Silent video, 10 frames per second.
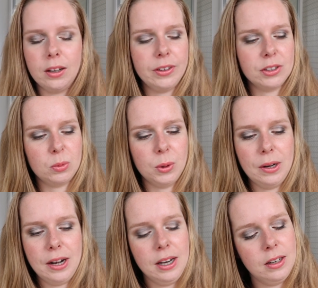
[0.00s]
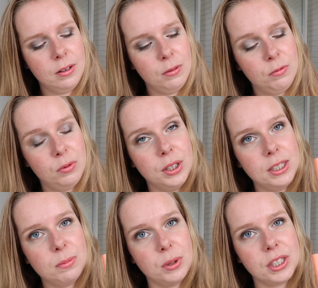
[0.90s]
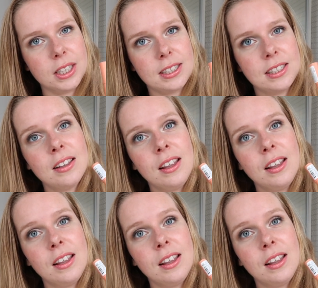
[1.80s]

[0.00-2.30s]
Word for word: on this one for this project.